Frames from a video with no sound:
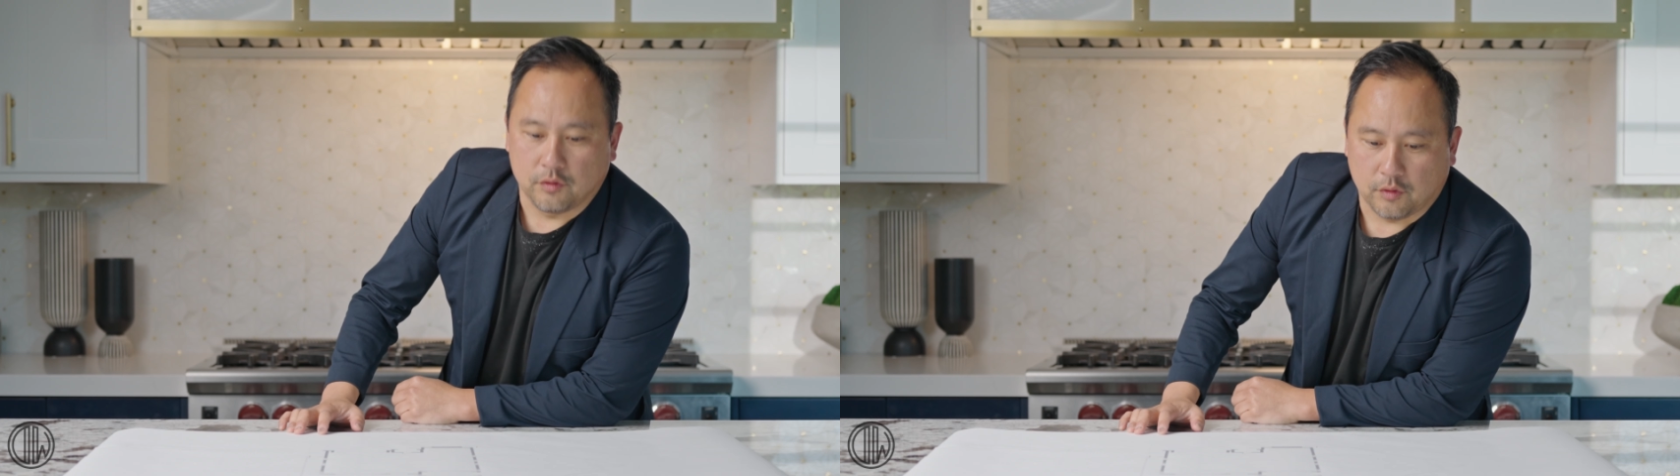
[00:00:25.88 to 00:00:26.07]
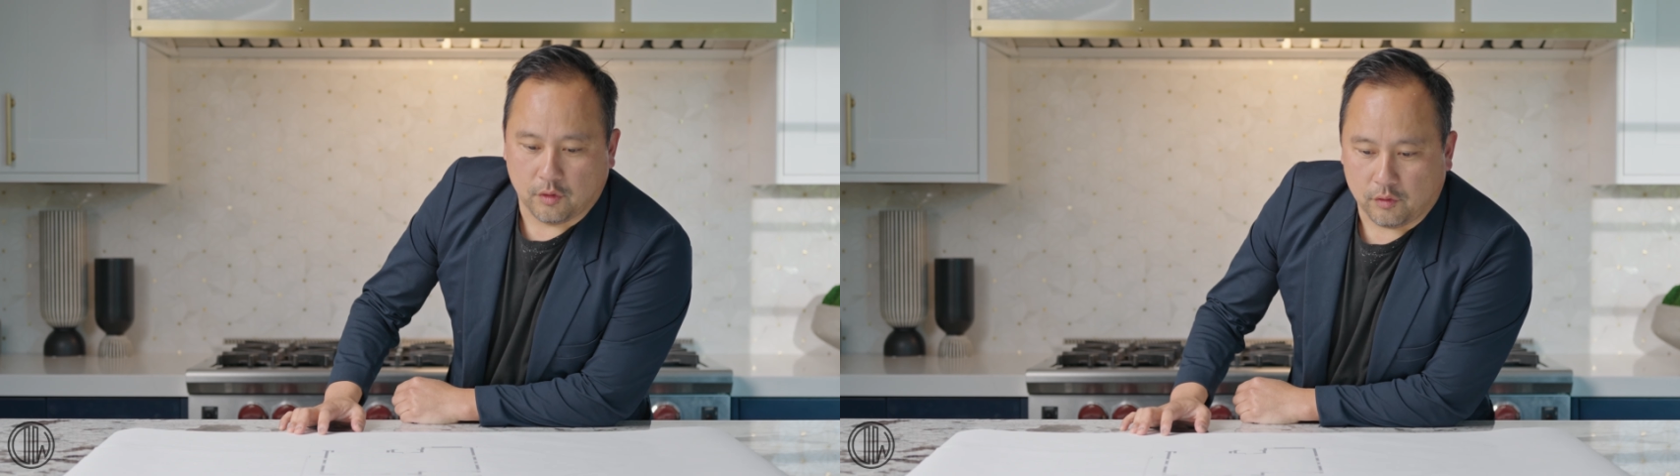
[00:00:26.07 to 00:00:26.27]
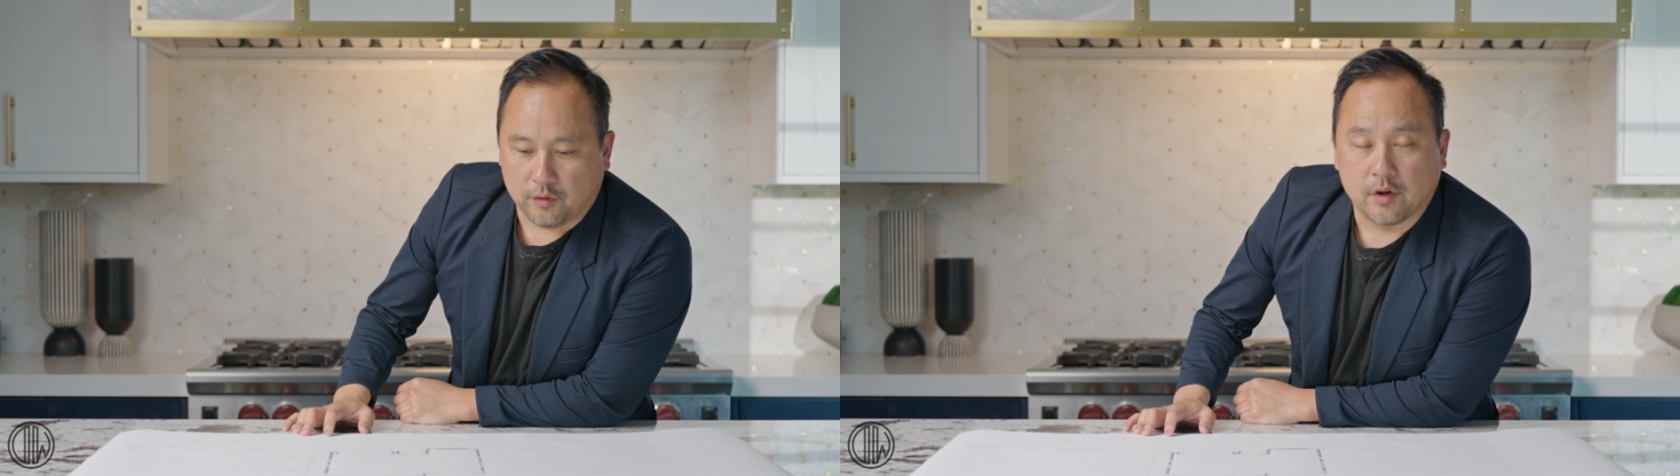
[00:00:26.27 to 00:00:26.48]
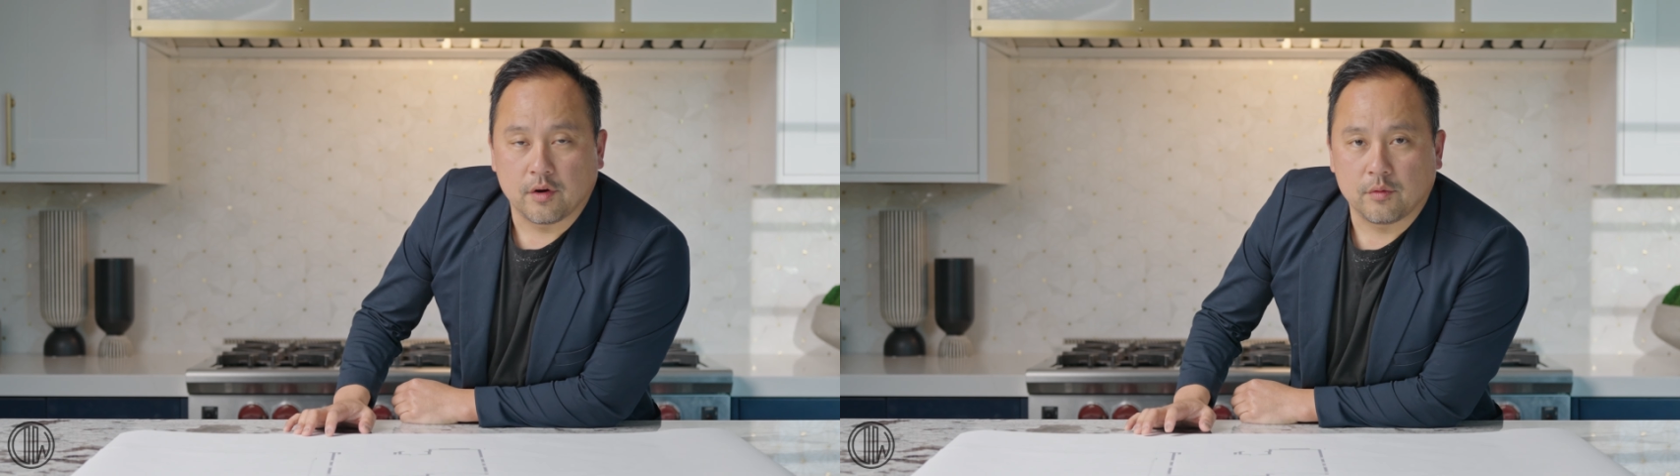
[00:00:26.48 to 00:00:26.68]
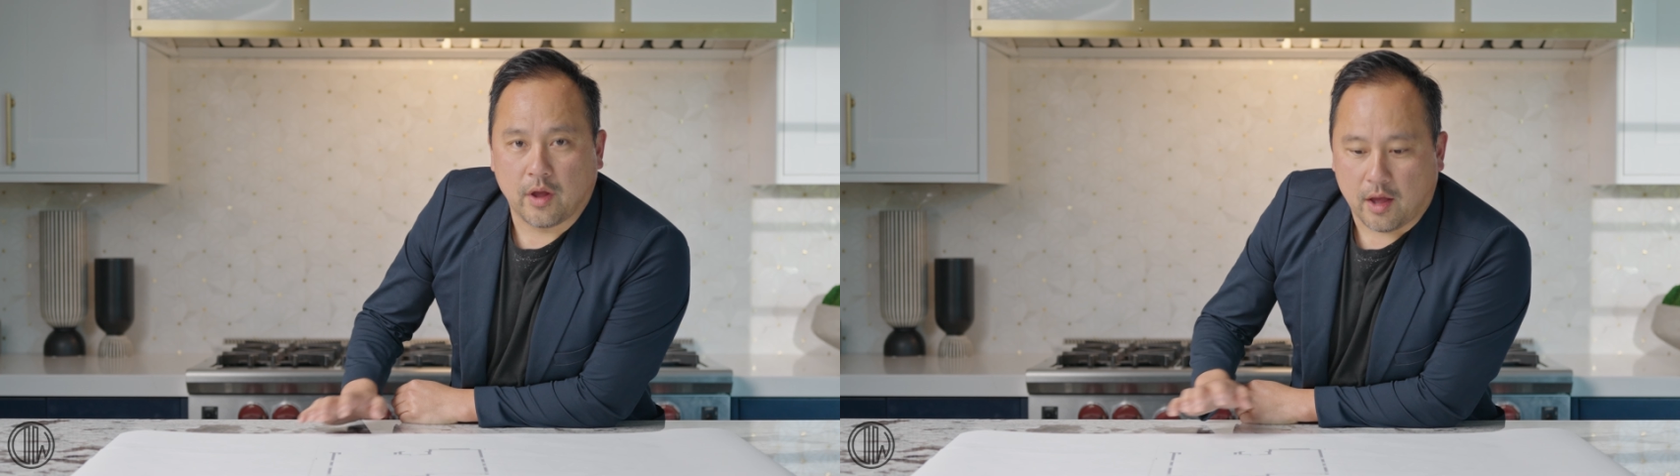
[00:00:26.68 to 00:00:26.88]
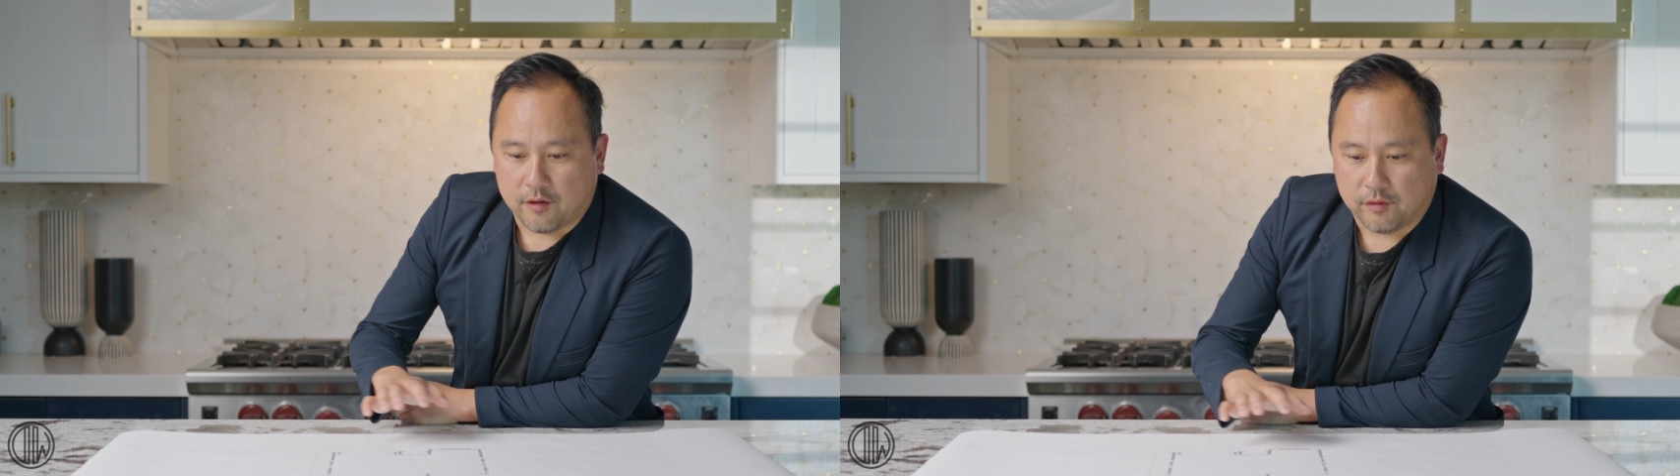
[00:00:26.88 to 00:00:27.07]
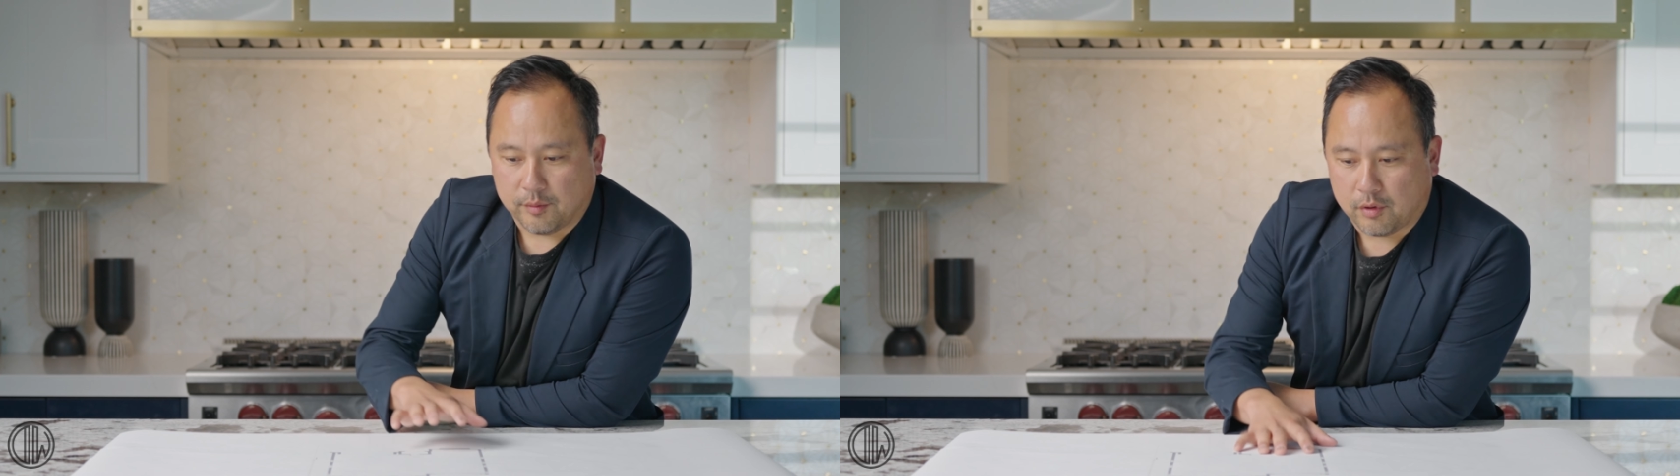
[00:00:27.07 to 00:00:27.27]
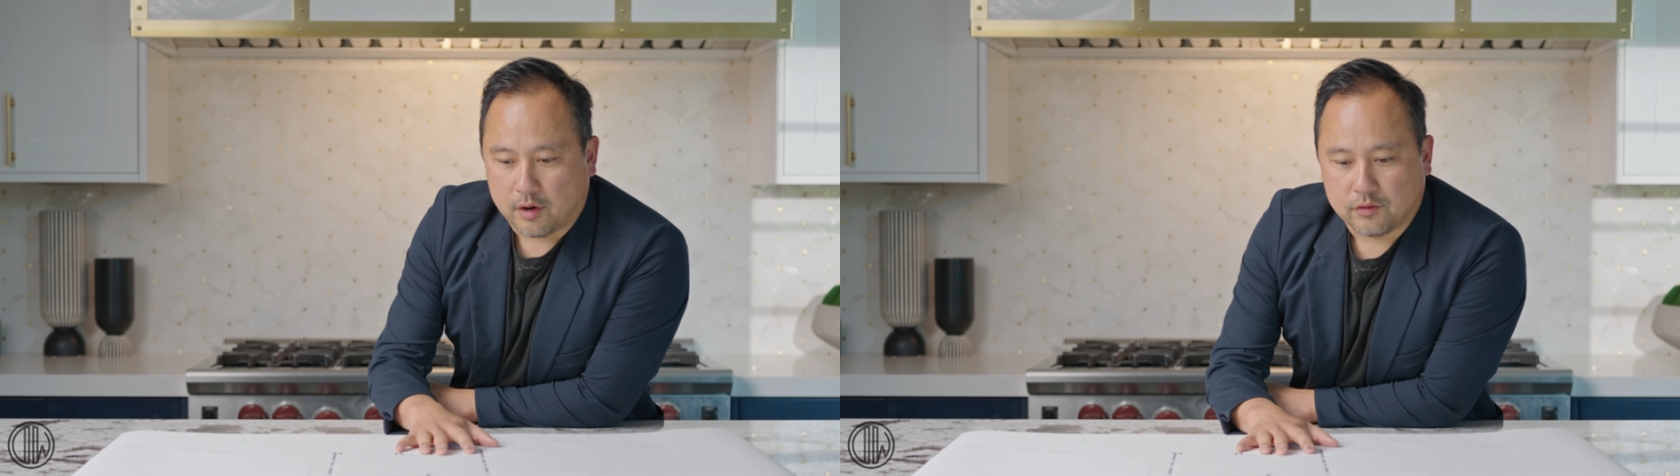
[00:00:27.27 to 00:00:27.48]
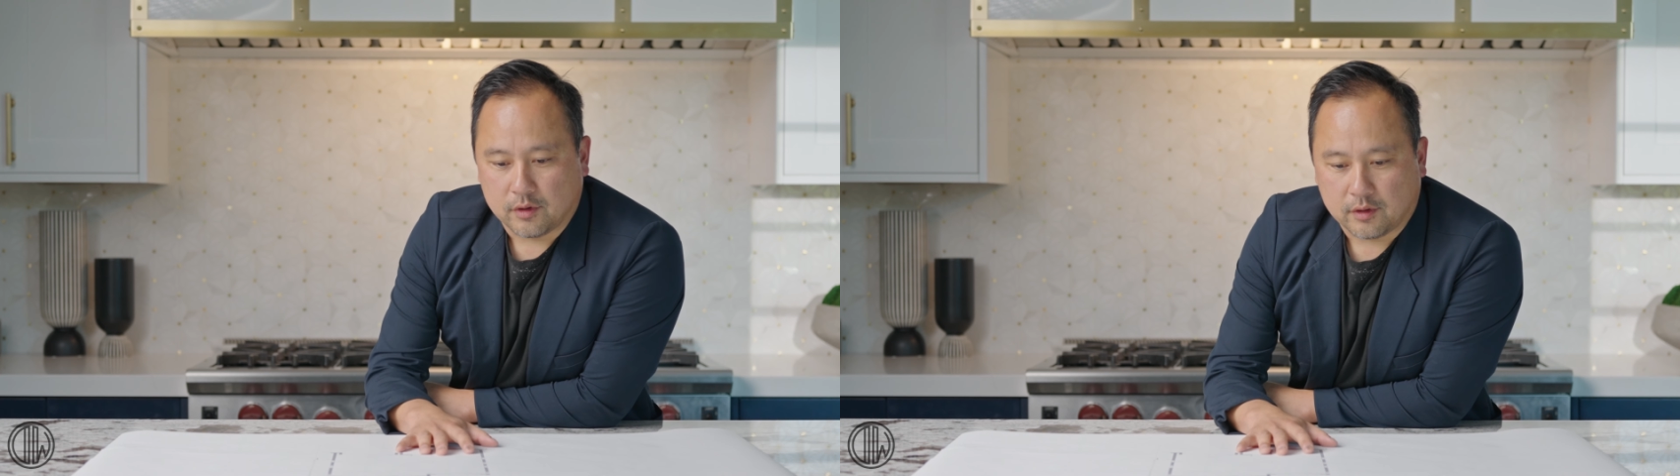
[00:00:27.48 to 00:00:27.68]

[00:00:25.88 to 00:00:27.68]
So over here we have a project